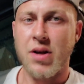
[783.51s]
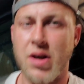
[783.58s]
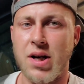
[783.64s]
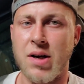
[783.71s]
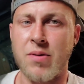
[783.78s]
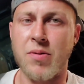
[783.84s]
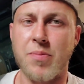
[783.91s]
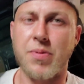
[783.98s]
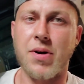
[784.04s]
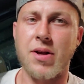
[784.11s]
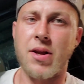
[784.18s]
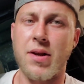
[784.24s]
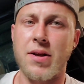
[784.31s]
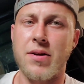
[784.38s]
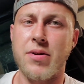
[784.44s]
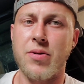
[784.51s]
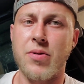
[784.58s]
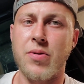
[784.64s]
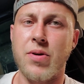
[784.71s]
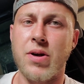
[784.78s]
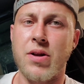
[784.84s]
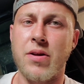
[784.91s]
I will probably
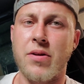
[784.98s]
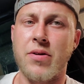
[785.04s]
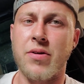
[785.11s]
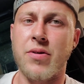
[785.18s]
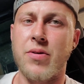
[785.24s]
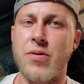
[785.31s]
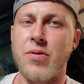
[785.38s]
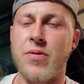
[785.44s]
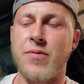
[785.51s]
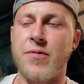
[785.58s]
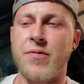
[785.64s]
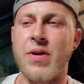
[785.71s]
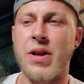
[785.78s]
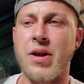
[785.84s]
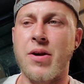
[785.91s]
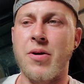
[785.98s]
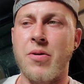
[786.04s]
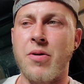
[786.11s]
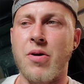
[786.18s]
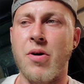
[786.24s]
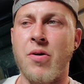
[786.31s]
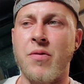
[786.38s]
do a little
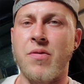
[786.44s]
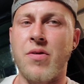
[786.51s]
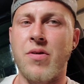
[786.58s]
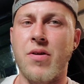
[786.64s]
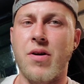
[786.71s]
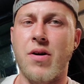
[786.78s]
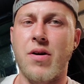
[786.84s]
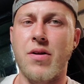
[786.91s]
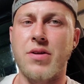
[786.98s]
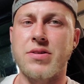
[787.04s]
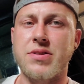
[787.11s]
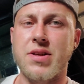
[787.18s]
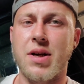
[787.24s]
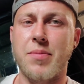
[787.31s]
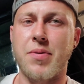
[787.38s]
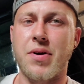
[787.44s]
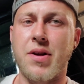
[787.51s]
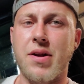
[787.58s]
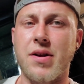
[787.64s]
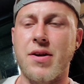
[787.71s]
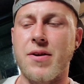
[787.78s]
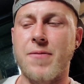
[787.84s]
video over the Holley Sniper
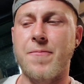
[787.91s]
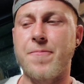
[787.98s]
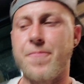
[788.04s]
kit.